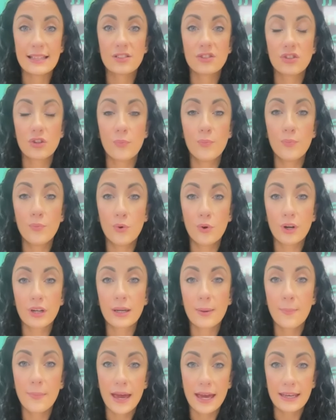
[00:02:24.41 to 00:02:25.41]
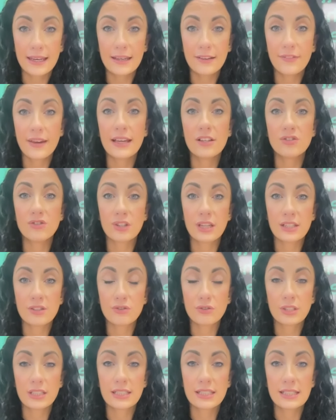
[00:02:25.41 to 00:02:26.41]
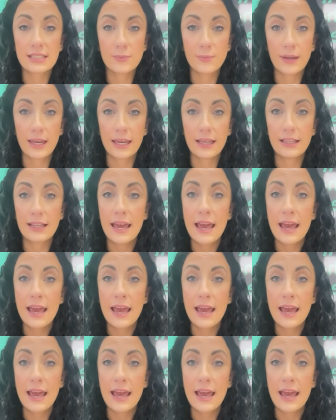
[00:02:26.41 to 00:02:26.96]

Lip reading: to more competitive interest rates as well.